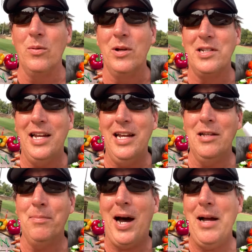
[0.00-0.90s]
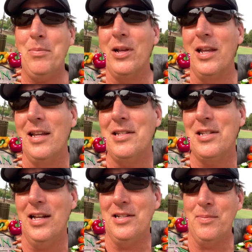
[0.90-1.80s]
it was in the Bible and
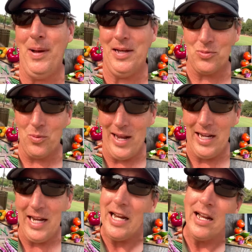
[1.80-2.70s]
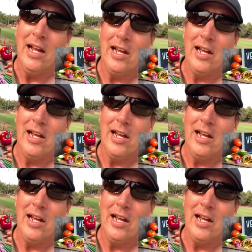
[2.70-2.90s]
listed as the best way to eat